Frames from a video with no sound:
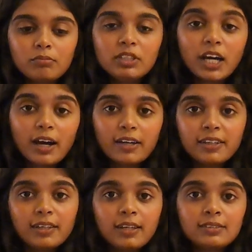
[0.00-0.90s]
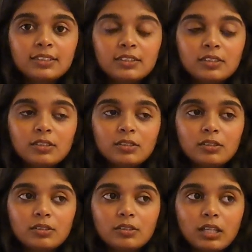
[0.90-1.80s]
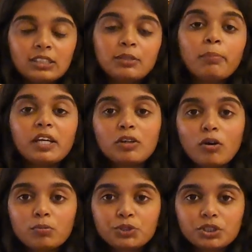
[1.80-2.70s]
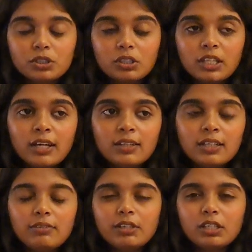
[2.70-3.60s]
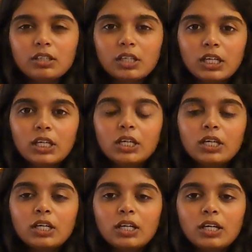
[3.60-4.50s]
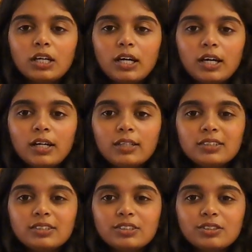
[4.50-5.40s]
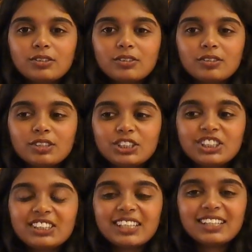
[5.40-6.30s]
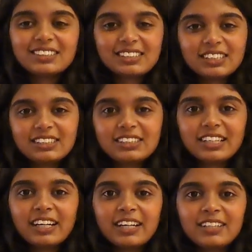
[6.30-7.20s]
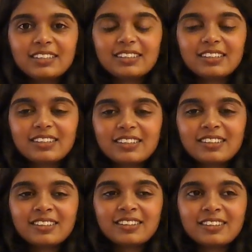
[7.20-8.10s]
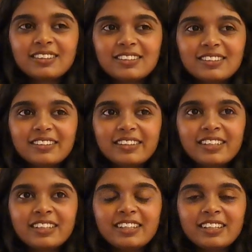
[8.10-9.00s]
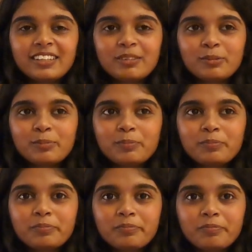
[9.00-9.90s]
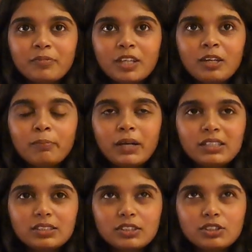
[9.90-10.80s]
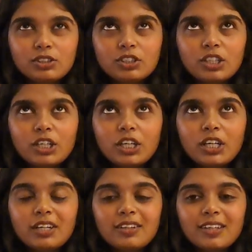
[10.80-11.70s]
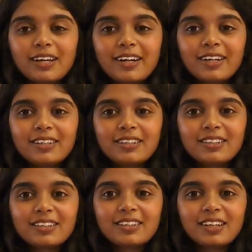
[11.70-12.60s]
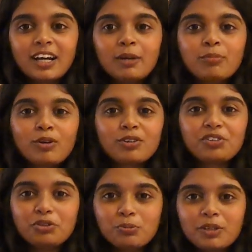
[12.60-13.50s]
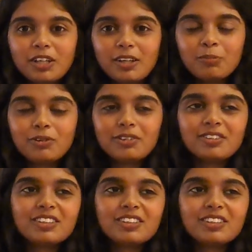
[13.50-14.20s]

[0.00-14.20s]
die as a better option than living. And so she says this, that in a passage, that I'm not a human anymore,